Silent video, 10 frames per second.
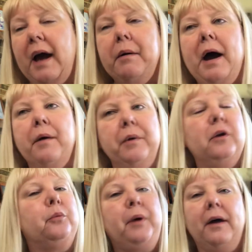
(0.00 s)
I, I,
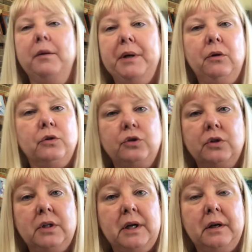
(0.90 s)
it'll probably be closer
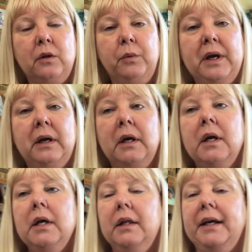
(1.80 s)
to the end of the week.
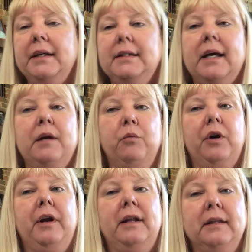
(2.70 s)
Like I said, I'm
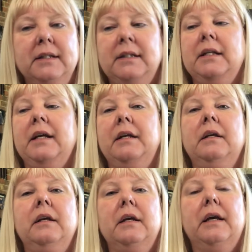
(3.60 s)
working on
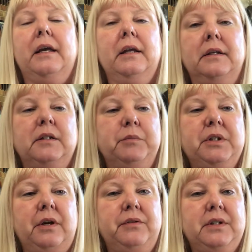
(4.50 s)
listing getting some
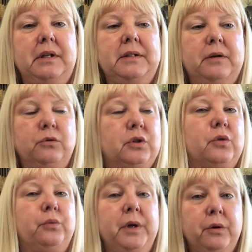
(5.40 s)
stuff sent out to
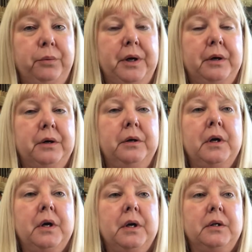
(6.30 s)
the RealReal,
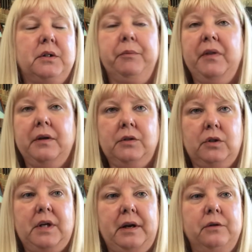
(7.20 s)
some things
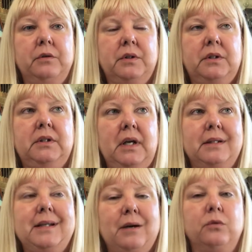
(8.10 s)
sent out,
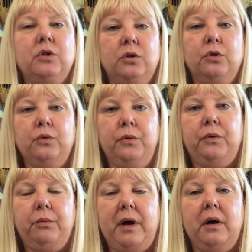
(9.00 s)
sent out to
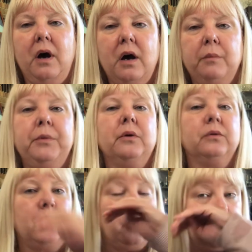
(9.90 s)
ThredUp. You'll
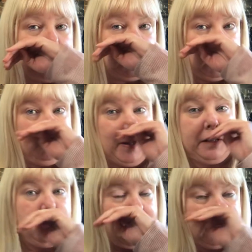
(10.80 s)
notice in my
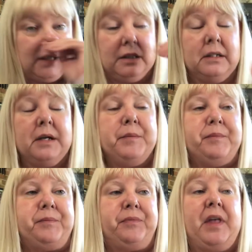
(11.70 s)
closet
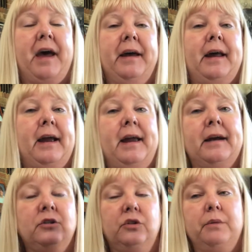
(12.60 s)
that I
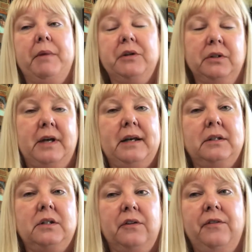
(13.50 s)
actually marked a lot of
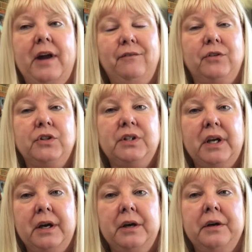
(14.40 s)
stuff for
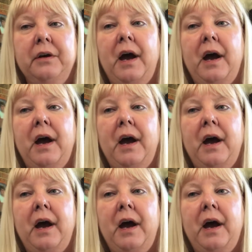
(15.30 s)
sale.